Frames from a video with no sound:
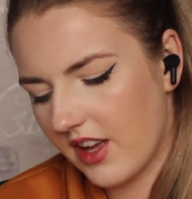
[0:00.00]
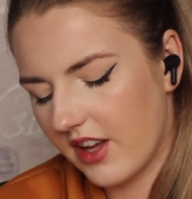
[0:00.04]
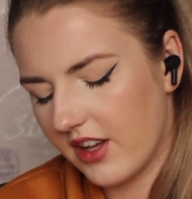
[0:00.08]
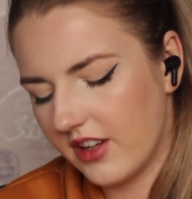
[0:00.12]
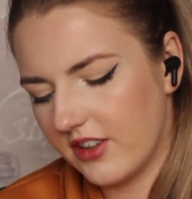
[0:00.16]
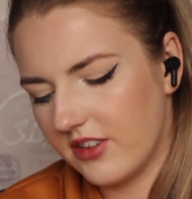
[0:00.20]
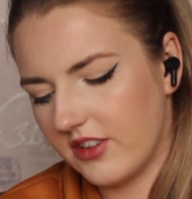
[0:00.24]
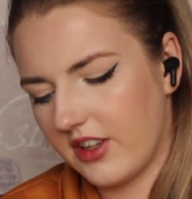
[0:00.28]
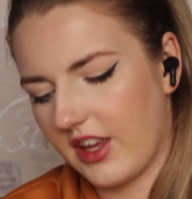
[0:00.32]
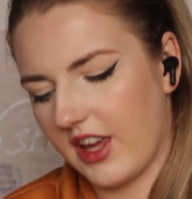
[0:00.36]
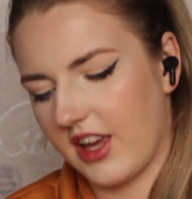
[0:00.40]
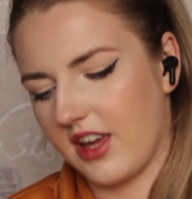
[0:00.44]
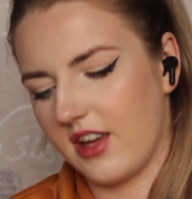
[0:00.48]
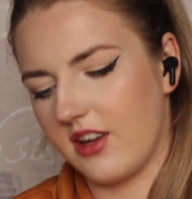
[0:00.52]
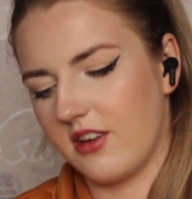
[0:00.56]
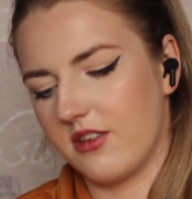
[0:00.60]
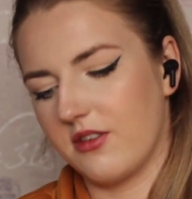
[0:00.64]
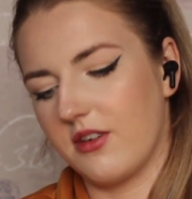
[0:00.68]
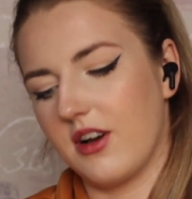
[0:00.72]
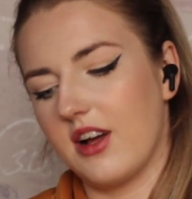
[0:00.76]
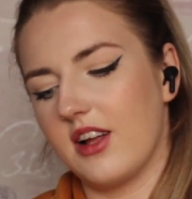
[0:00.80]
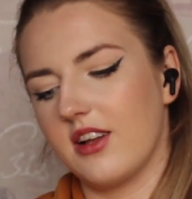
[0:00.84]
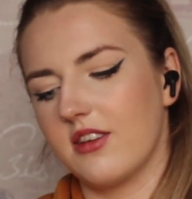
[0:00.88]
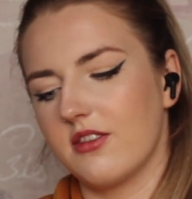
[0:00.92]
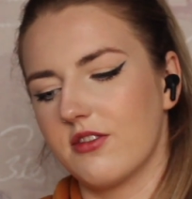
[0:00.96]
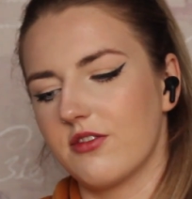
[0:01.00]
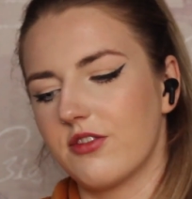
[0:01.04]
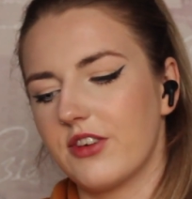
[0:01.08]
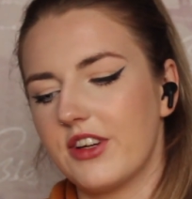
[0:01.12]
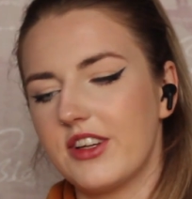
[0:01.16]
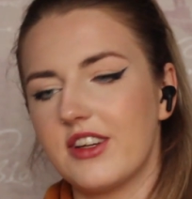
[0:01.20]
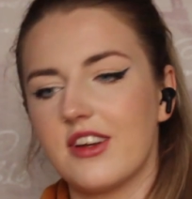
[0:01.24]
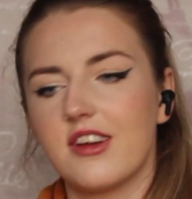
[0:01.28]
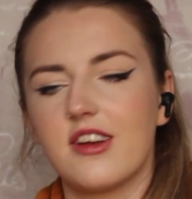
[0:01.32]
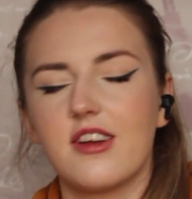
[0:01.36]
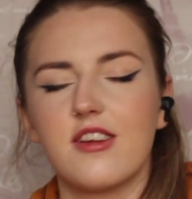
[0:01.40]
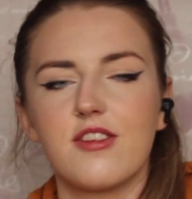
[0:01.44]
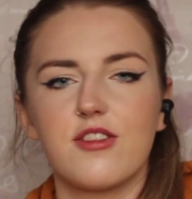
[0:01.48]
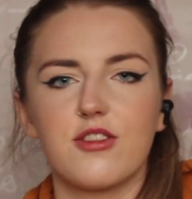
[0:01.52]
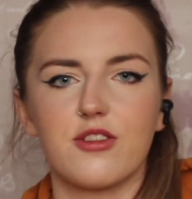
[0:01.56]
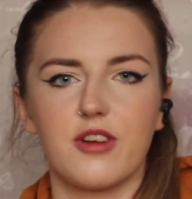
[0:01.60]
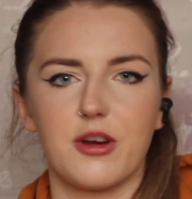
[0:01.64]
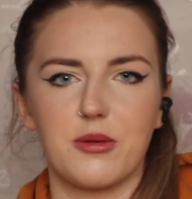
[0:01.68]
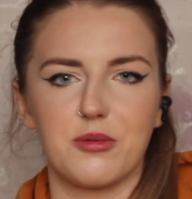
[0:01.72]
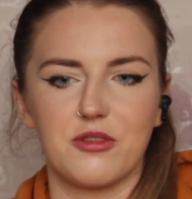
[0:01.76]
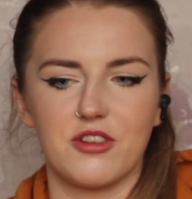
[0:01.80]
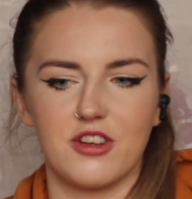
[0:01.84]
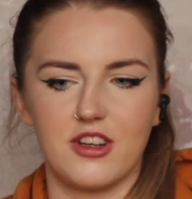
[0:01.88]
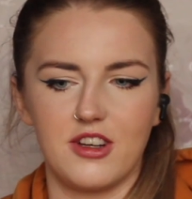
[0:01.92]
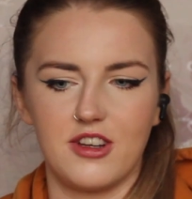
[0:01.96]
Okay, well, reading the
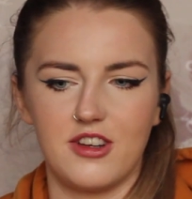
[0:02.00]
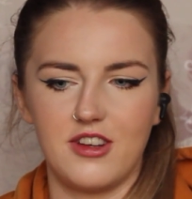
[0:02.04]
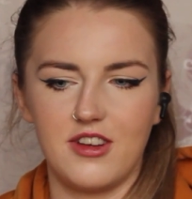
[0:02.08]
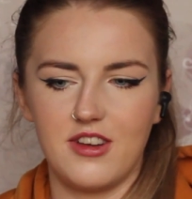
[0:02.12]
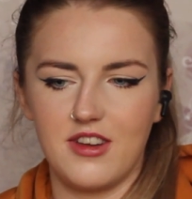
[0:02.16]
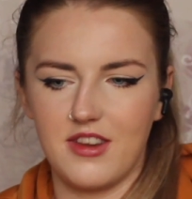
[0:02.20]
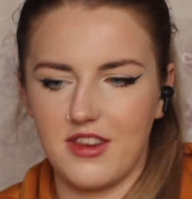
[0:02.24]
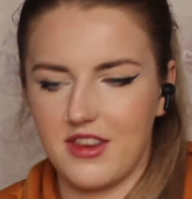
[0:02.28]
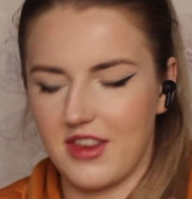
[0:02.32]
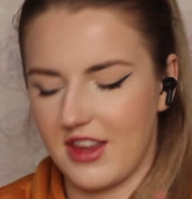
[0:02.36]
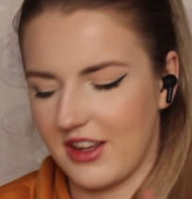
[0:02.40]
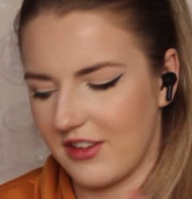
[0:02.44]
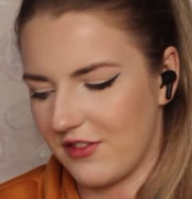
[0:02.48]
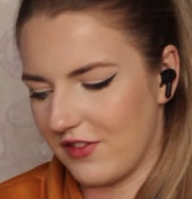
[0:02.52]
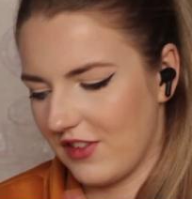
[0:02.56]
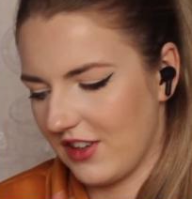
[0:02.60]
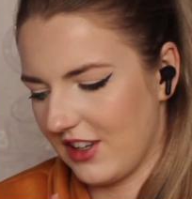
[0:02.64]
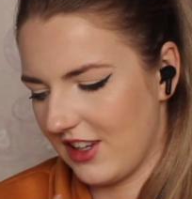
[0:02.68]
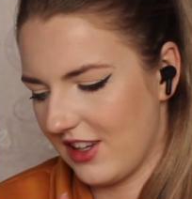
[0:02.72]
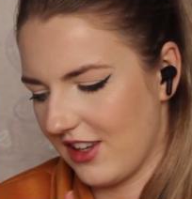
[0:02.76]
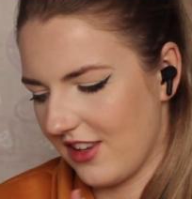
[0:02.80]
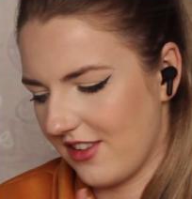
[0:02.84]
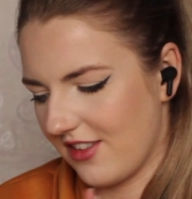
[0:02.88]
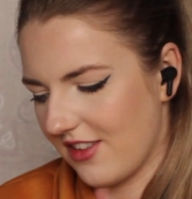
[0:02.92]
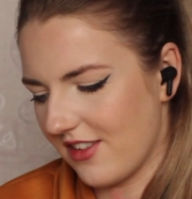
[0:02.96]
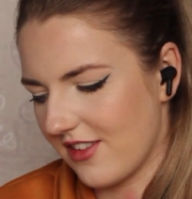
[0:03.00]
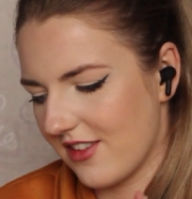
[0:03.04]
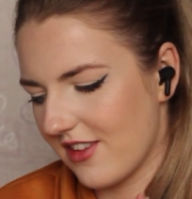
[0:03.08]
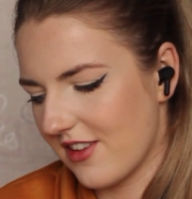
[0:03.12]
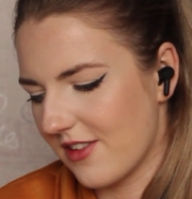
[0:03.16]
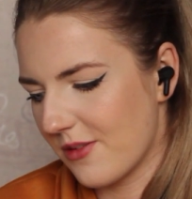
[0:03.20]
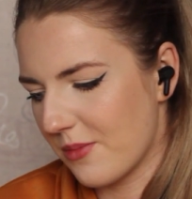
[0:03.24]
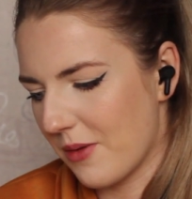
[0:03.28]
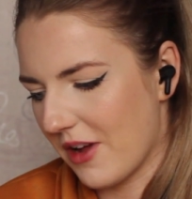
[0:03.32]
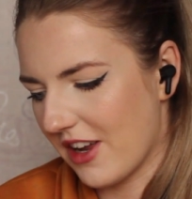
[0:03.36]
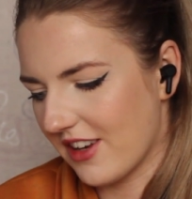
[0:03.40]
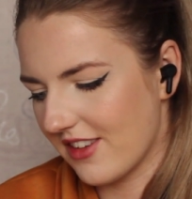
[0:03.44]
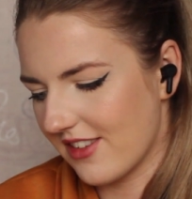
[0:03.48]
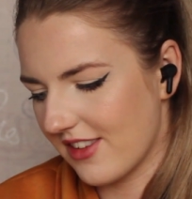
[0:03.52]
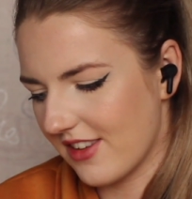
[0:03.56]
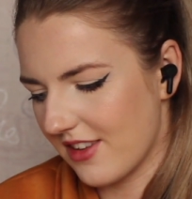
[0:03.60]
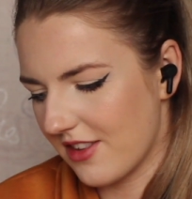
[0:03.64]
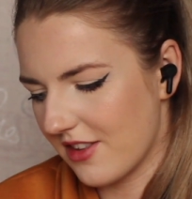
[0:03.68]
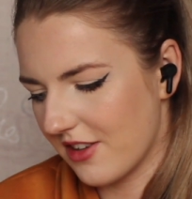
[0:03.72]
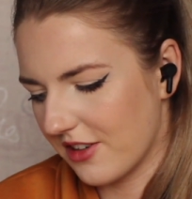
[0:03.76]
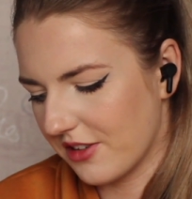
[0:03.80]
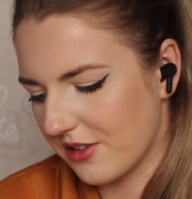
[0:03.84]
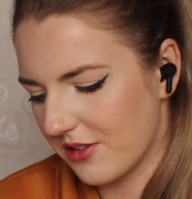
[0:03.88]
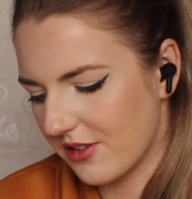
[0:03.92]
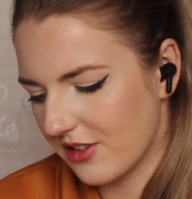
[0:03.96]
description, thankfully this isn't as bad as I
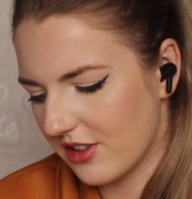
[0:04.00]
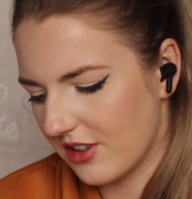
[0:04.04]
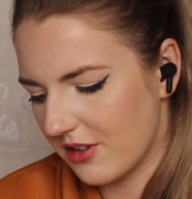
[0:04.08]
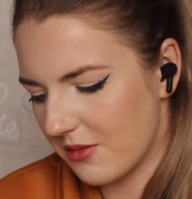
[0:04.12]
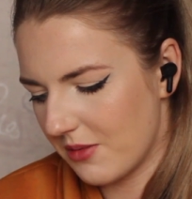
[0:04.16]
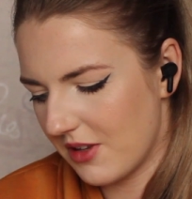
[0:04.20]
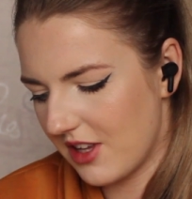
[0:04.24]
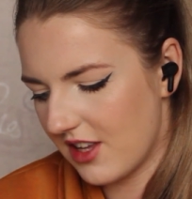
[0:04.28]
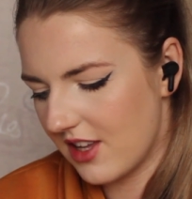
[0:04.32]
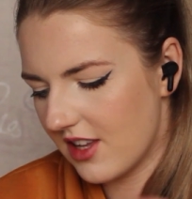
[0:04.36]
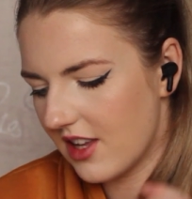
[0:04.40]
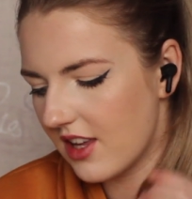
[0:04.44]
thought it was going to be.